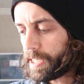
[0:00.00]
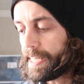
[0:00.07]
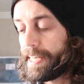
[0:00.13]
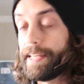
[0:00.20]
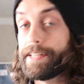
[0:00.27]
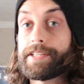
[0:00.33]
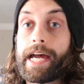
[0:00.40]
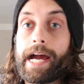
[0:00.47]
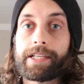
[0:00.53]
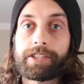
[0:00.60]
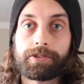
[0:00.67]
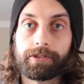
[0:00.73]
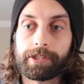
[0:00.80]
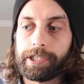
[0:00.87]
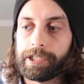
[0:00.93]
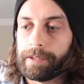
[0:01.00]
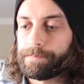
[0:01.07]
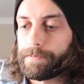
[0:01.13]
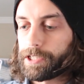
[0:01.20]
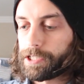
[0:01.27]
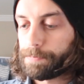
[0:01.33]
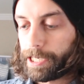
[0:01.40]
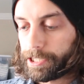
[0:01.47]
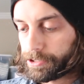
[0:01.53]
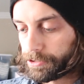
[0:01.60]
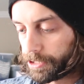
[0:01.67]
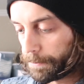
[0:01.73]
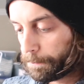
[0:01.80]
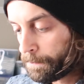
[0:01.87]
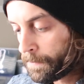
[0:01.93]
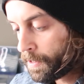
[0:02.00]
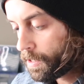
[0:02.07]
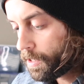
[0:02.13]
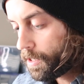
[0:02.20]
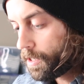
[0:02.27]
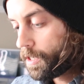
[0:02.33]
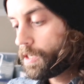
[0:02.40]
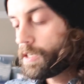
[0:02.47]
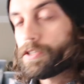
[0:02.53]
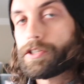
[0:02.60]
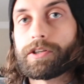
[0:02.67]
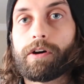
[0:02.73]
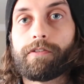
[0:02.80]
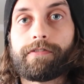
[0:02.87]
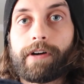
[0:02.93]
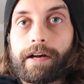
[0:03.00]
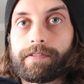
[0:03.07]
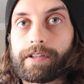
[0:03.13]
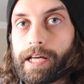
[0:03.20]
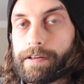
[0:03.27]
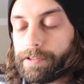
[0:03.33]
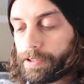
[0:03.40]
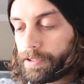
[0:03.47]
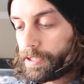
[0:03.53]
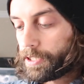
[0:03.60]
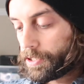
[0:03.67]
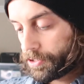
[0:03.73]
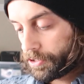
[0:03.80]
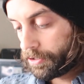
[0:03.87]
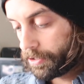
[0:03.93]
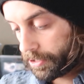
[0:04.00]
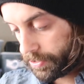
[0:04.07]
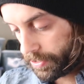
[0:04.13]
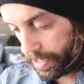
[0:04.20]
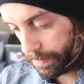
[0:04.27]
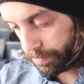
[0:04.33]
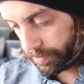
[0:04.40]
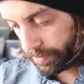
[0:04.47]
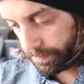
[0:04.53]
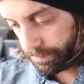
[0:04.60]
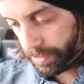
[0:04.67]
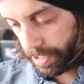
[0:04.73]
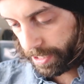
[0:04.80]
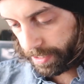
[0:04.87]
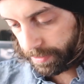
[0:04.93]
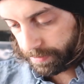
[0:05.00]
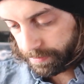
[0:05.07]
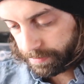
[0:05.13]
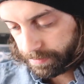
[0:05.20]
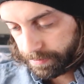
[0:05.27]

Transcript: and tactical gear especially. So five eleven is a good example of that.